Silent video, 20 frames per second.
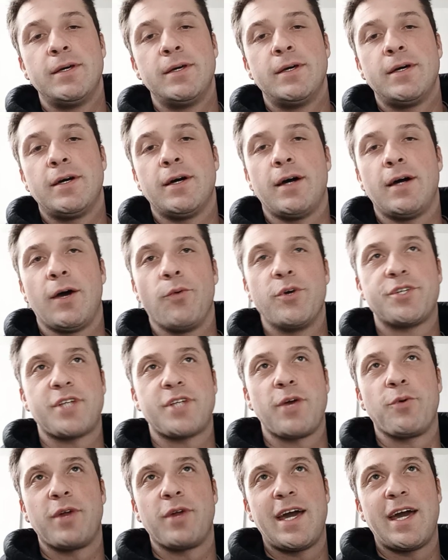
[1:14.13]
I wish they
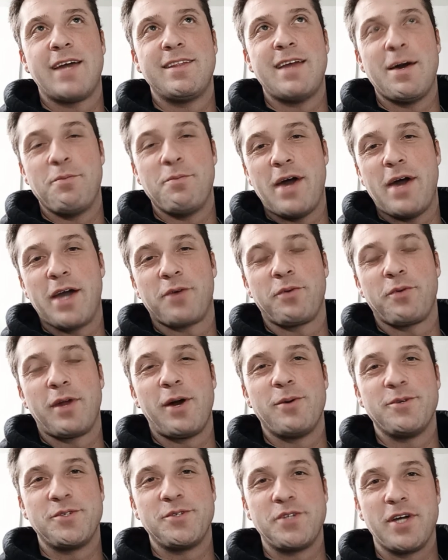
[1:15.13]
would have had that back when I
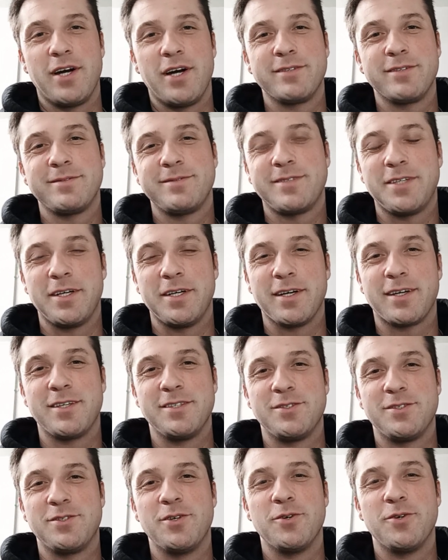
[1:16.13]
was young,
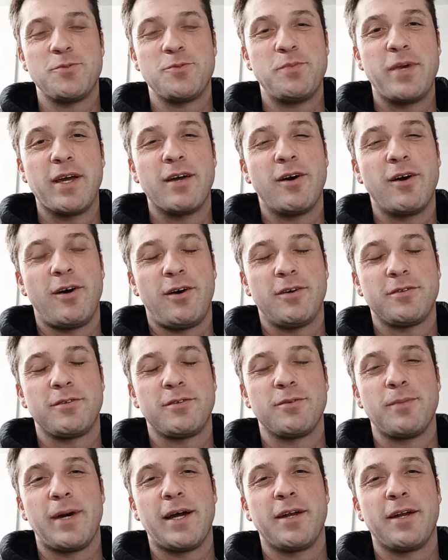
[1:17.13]
because those big Holter
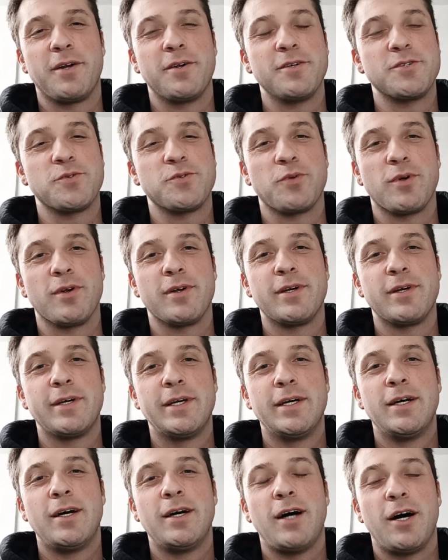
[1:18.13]
monitors were
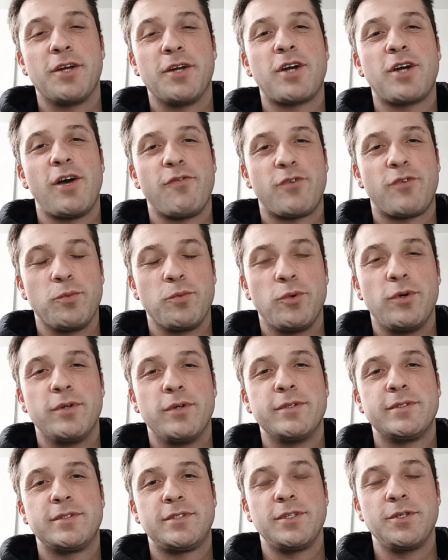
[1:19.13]
uncomfortable
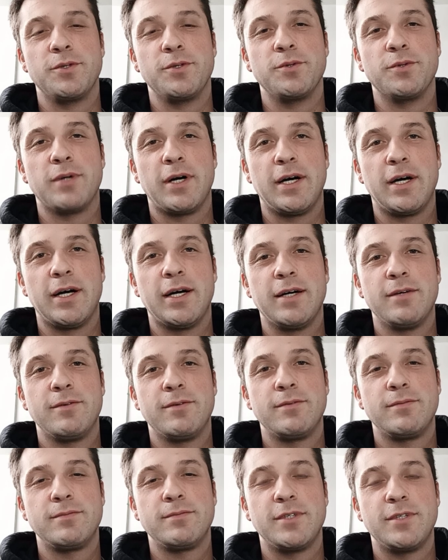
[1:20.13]
to
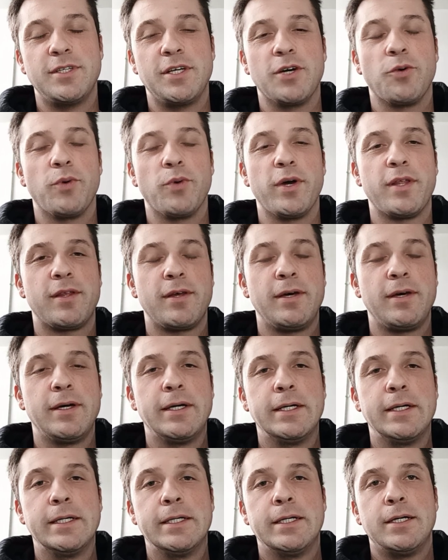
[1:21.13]
deal with.
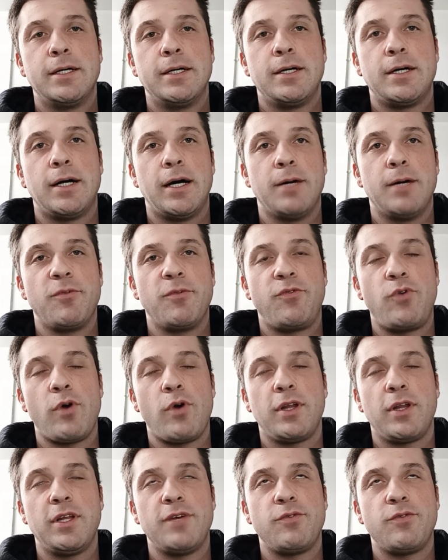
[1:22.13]
If you are
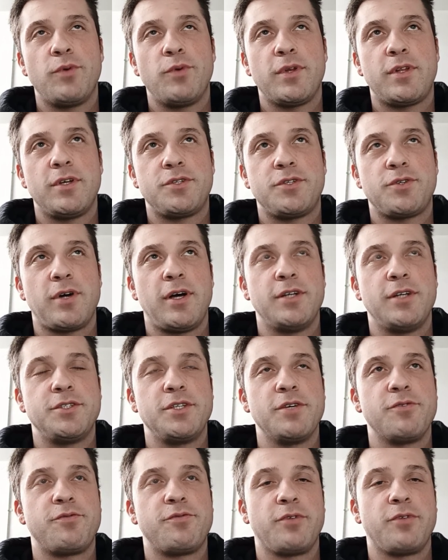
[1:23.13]
living with Tetrology
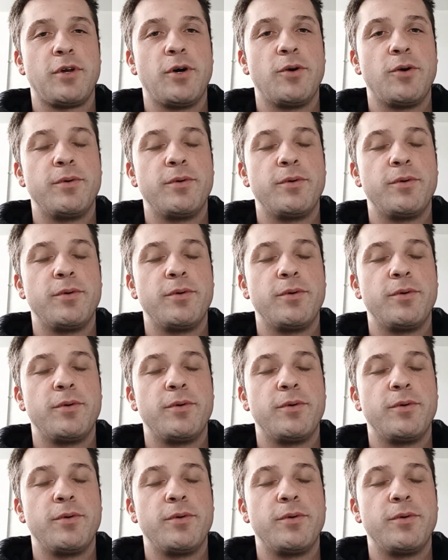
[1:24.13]
of Fallot,